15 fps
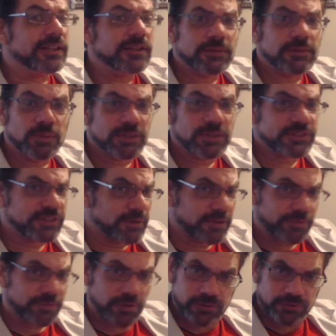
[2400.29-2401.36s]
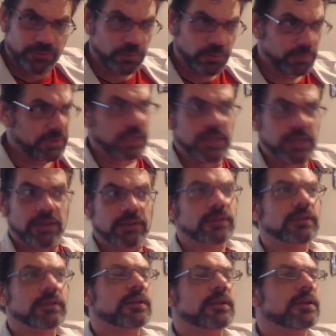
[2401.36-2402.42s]
whatsoever for me
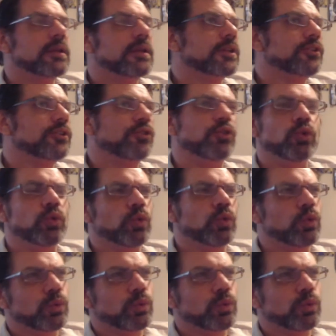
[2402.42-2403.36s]
to